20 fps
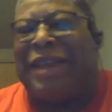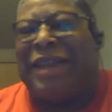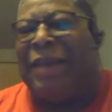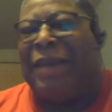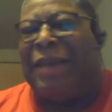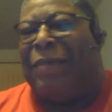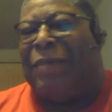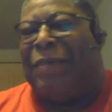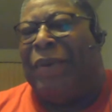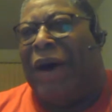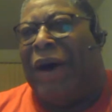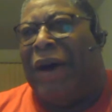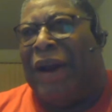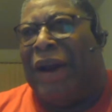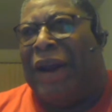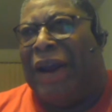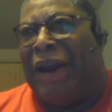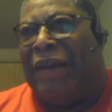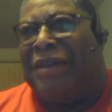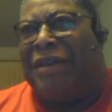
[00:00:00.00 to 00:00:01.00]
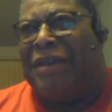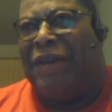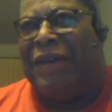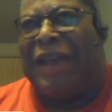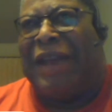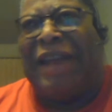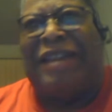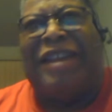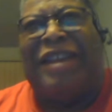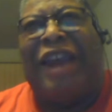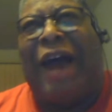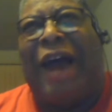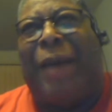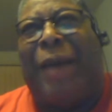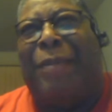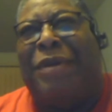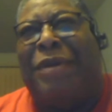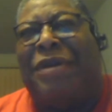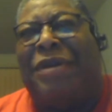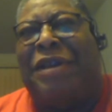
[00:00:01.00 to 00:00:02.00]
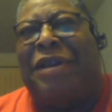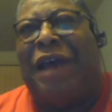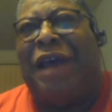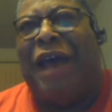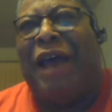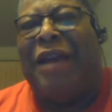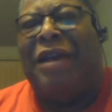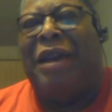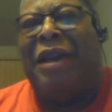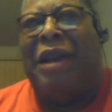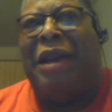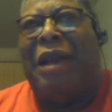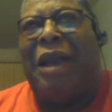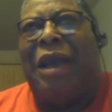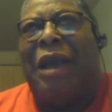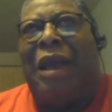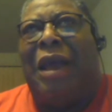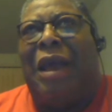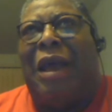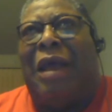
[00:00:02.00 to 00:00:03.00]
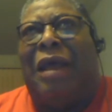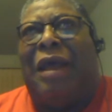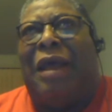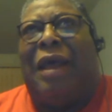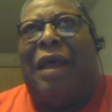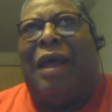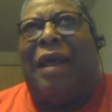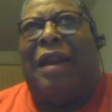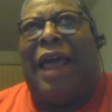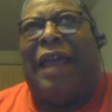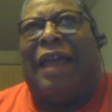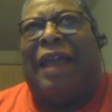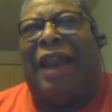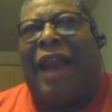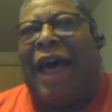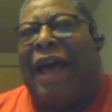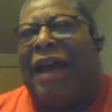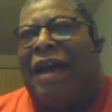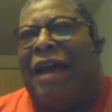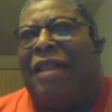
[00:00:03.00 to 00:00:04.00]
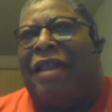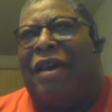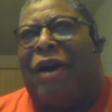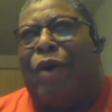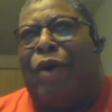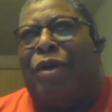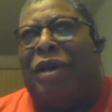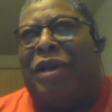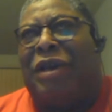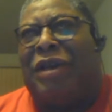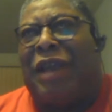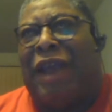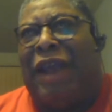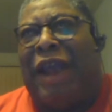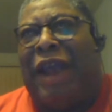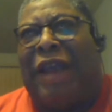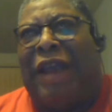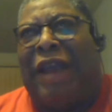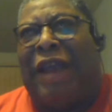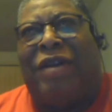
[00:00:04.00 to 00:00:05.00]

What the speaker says: in professional basketball there, so that job is done. Unlike a lot of other